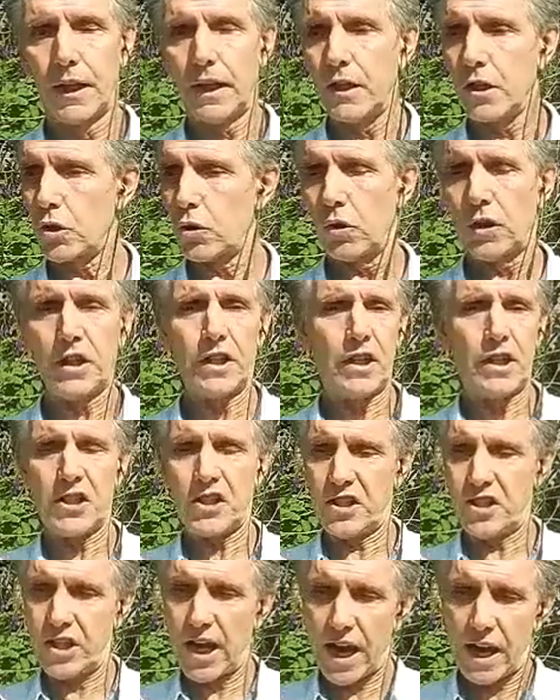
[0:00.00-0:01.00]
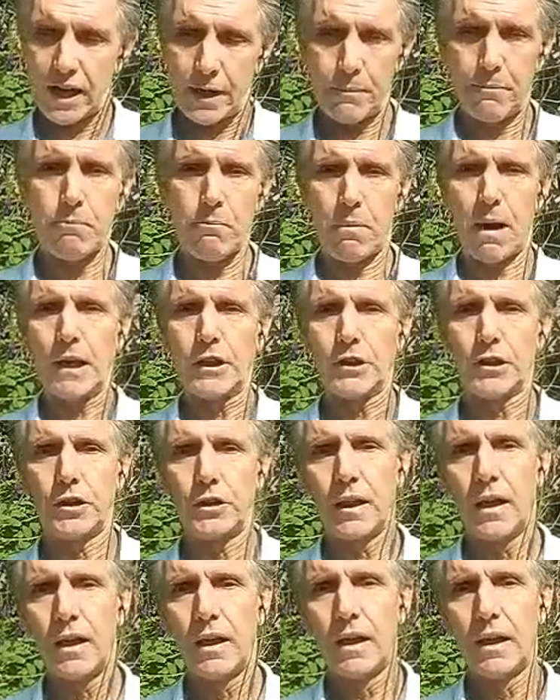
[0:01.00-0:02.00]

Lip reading: Insulin is daily punched.